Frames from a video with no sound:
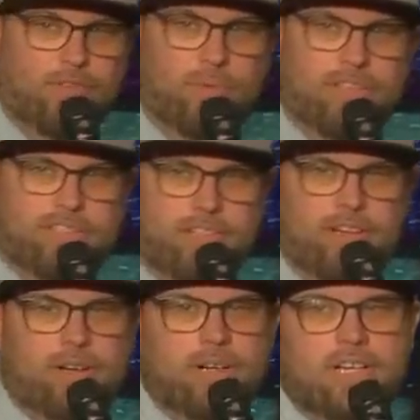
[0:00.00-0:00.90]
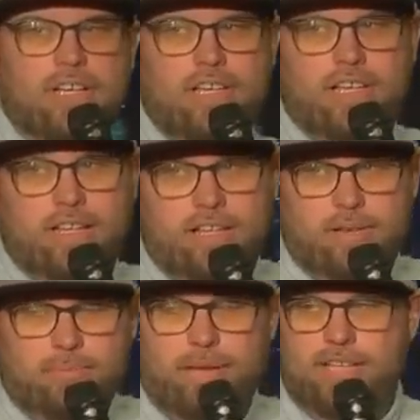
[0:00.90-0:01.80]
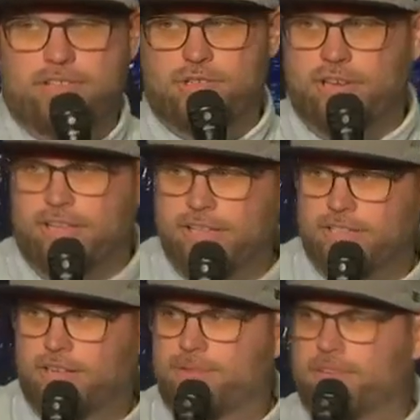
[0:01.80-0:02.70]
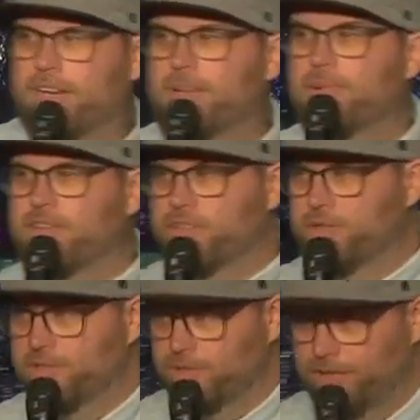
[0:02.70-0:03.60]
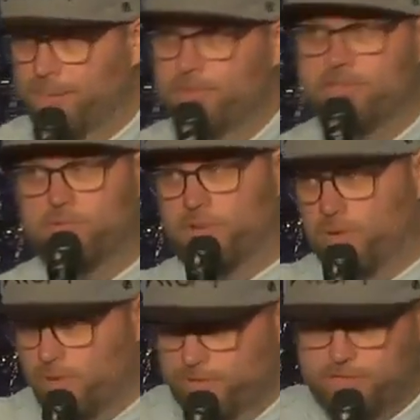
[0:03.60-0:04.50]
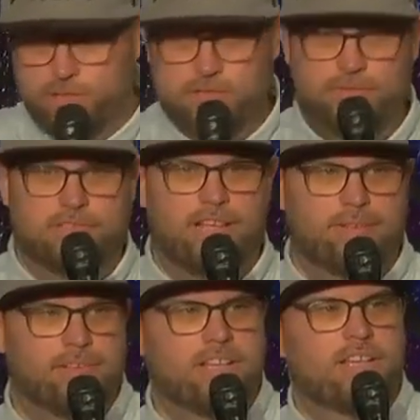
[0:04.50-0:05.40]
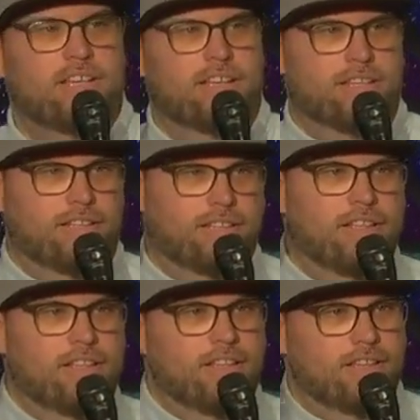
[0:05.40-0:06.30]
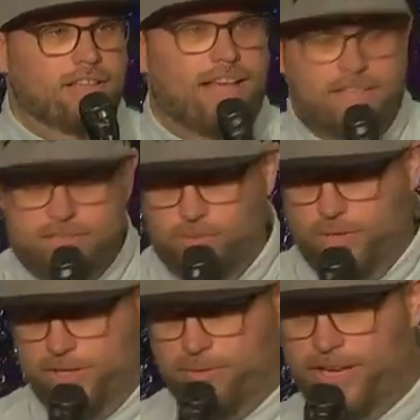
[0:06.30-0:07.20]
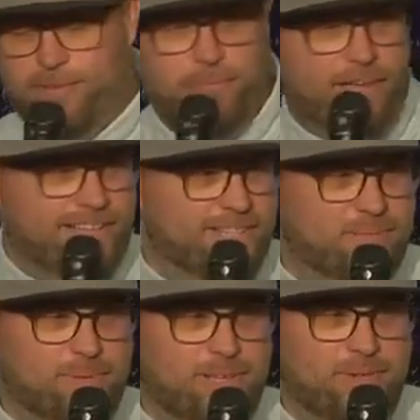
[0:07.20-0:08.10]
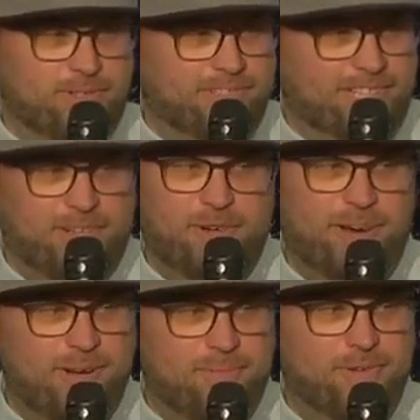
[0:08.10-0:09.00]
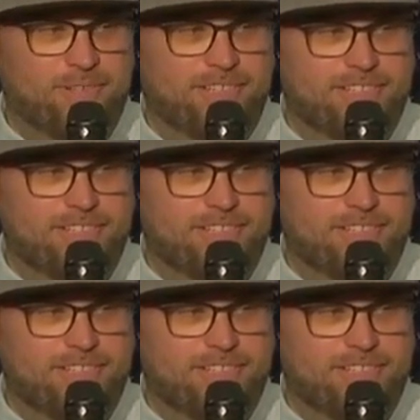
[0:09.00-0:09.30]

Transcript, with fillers: a few weeks ago and then Pastor Trey kicked it off talking about Joseph's family because we're going over Joseph's life. And then last week we had Micah speak, which was incredible.